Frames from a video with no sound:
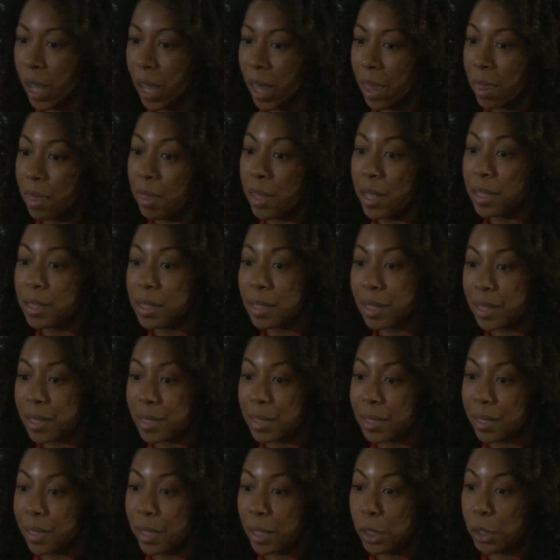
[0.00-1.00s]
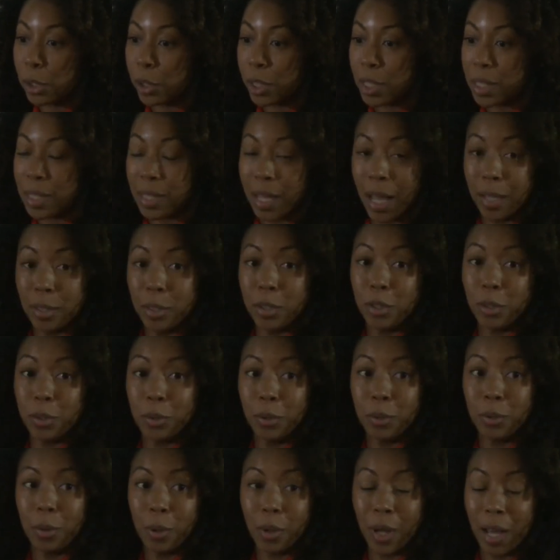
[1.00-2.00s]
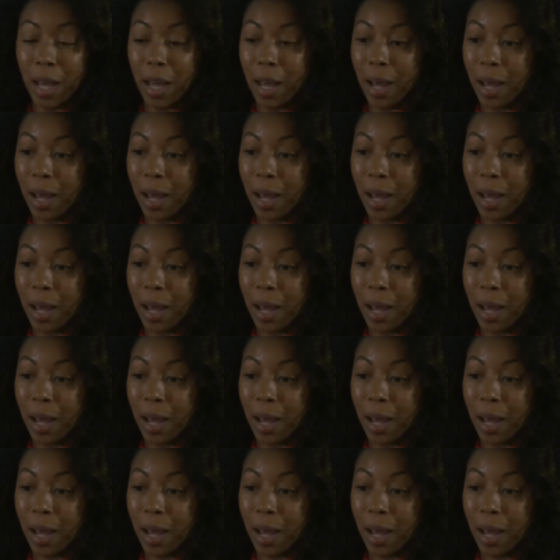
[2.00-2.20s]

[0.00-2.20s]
This is Idris Sandu.